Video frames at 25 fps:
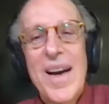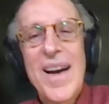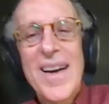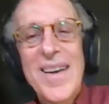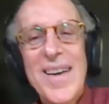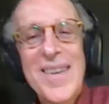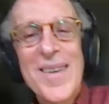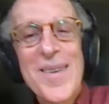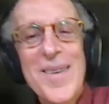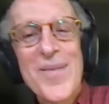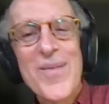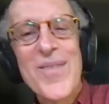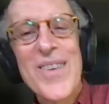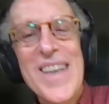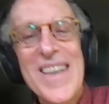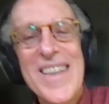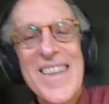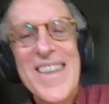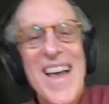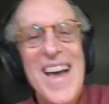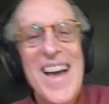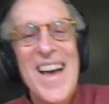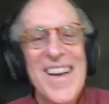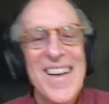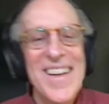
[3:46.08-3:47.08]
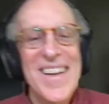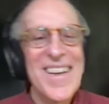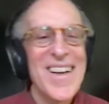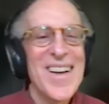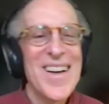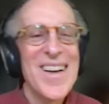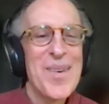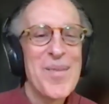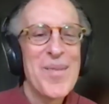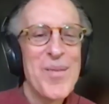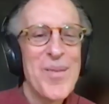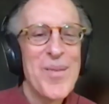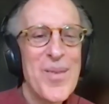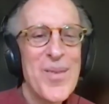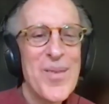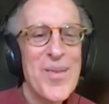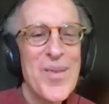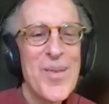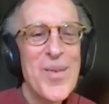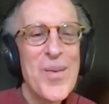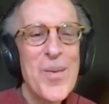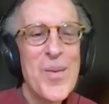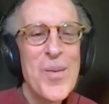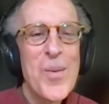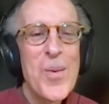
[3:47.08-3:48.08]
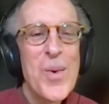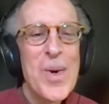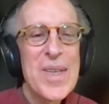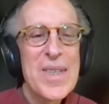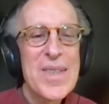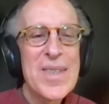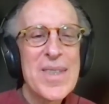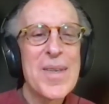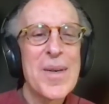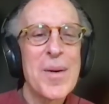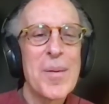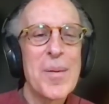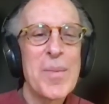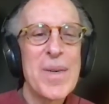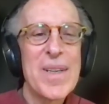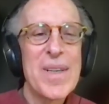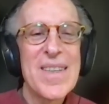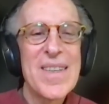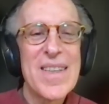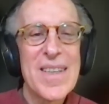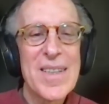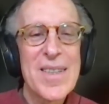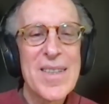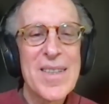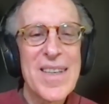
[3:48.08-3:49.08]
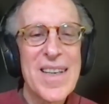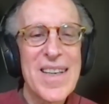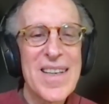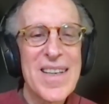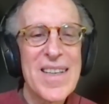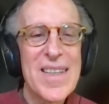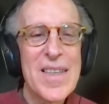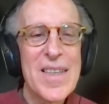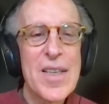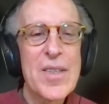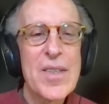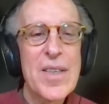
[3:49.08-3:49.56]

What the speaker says: mean that? Wisdom in this